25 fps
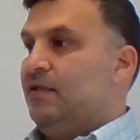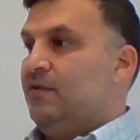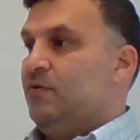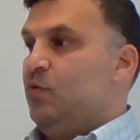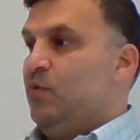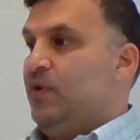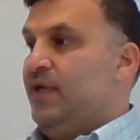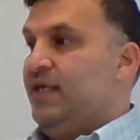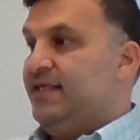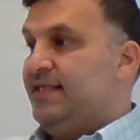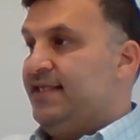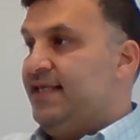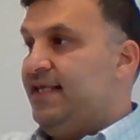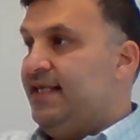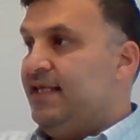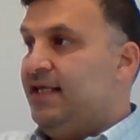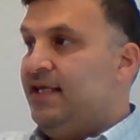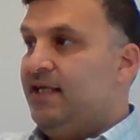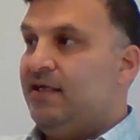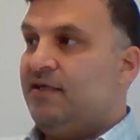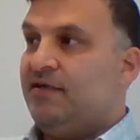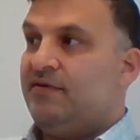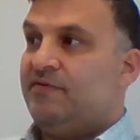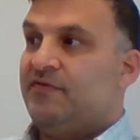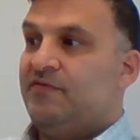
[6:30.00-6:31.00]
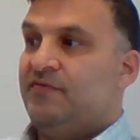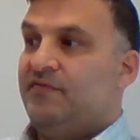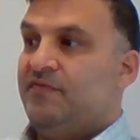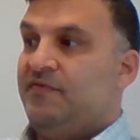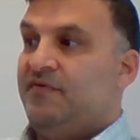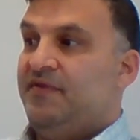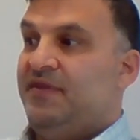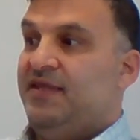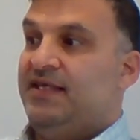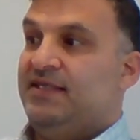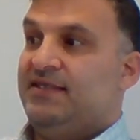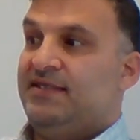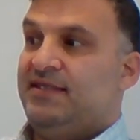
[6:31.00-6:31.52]
We see here,
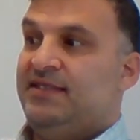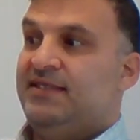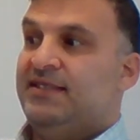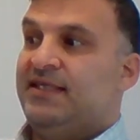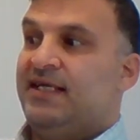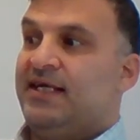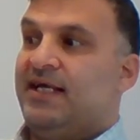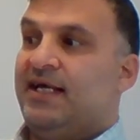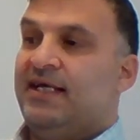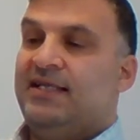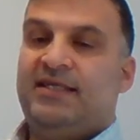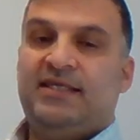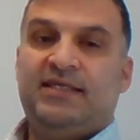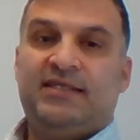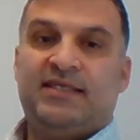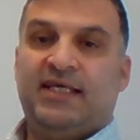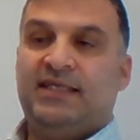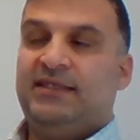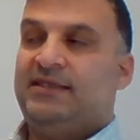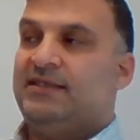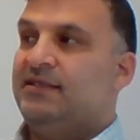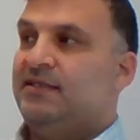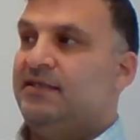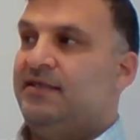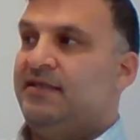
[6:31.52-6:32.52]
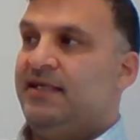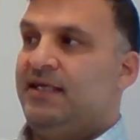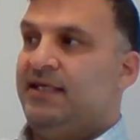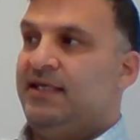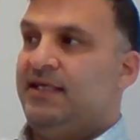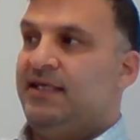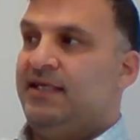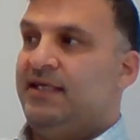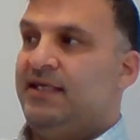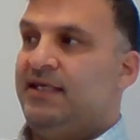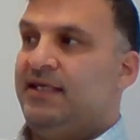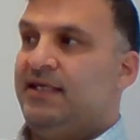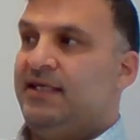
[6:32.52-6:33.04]
this is a candidate, there
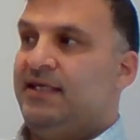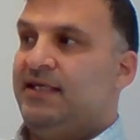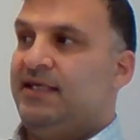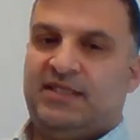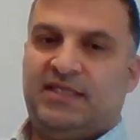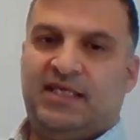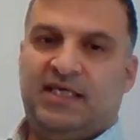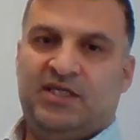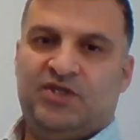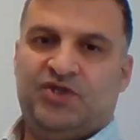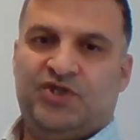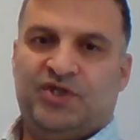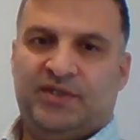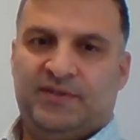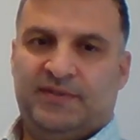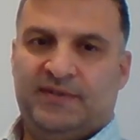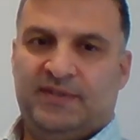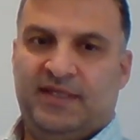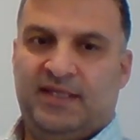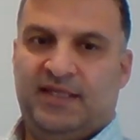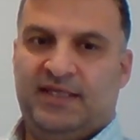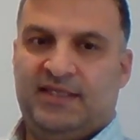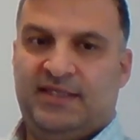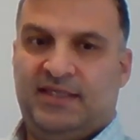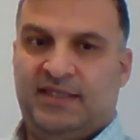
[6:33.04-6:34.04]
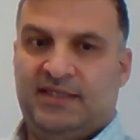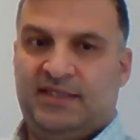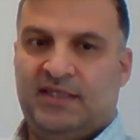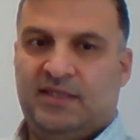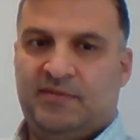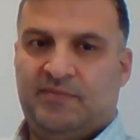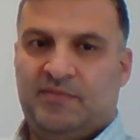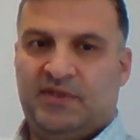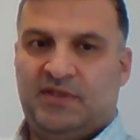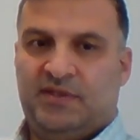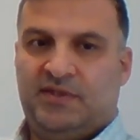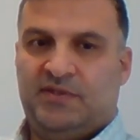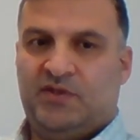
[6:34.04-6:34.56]
is administration in this
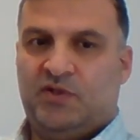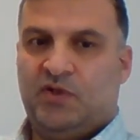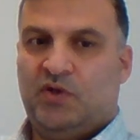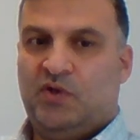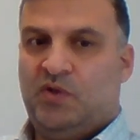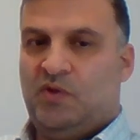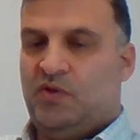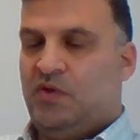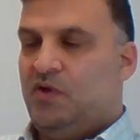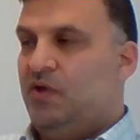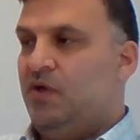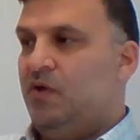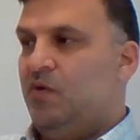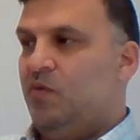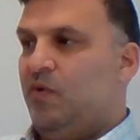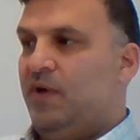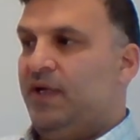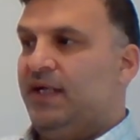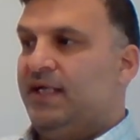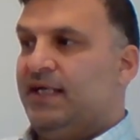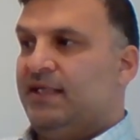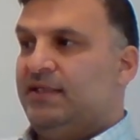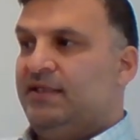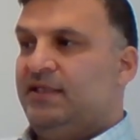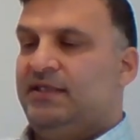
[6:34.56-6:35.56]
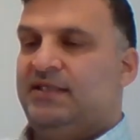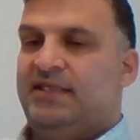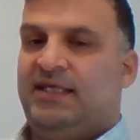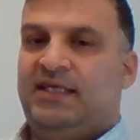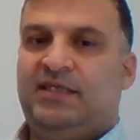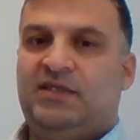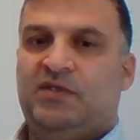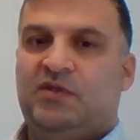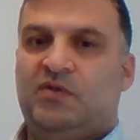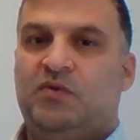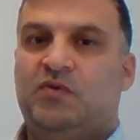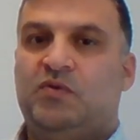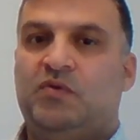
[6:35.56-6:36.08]
example. So one
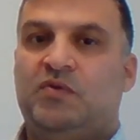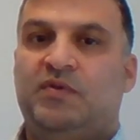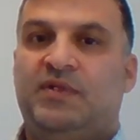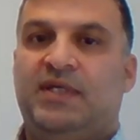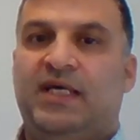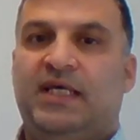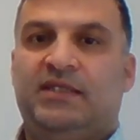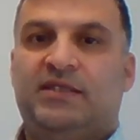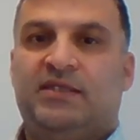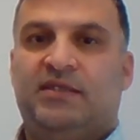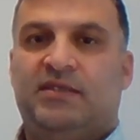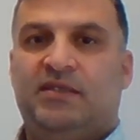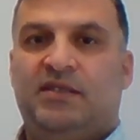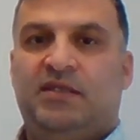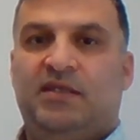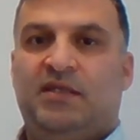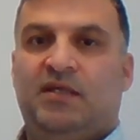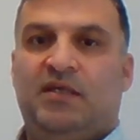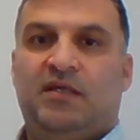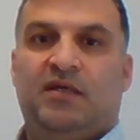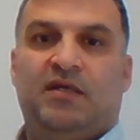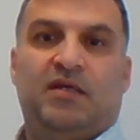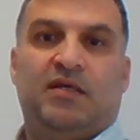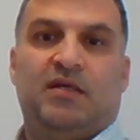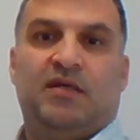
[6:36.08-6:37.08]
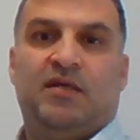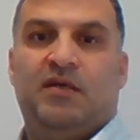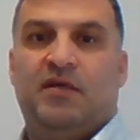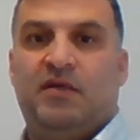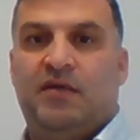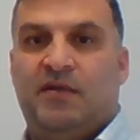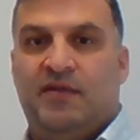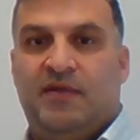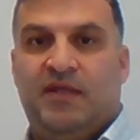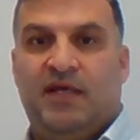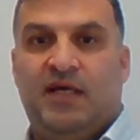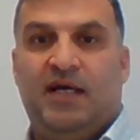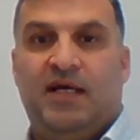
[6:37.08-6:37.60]
candidate who get
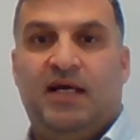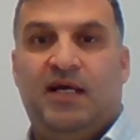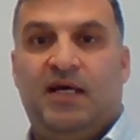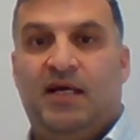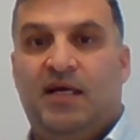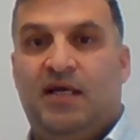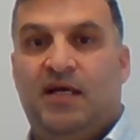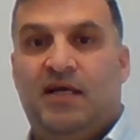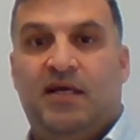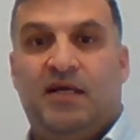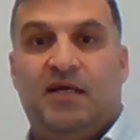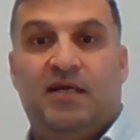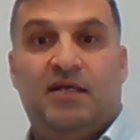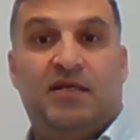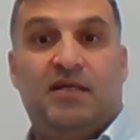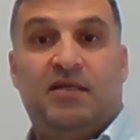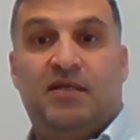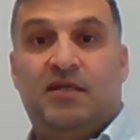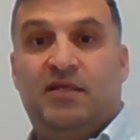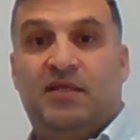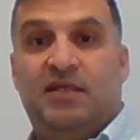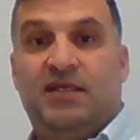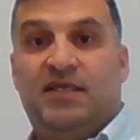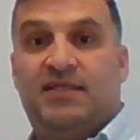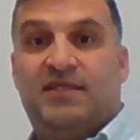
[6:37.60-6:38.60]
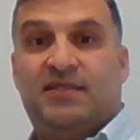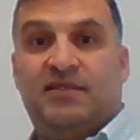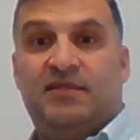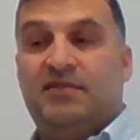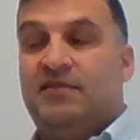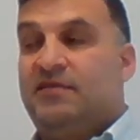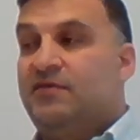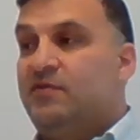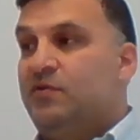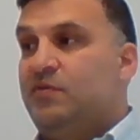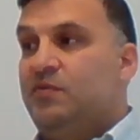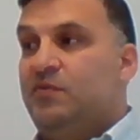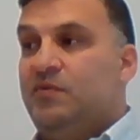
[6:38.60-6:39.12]
the
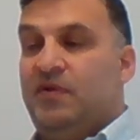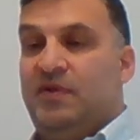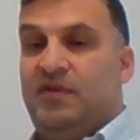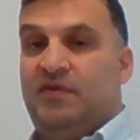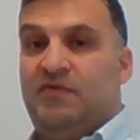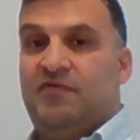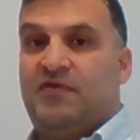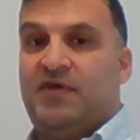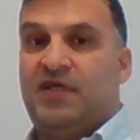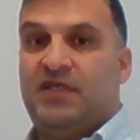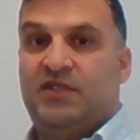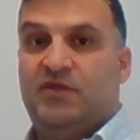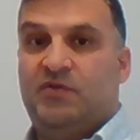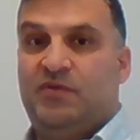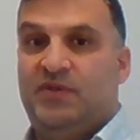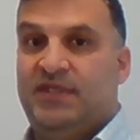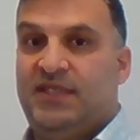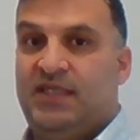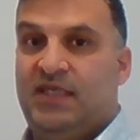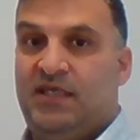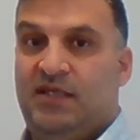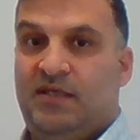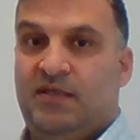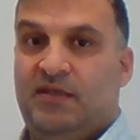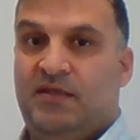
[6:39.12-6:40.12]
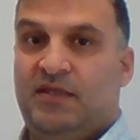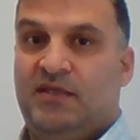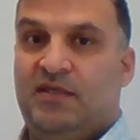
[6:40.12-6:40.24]
license, in France we say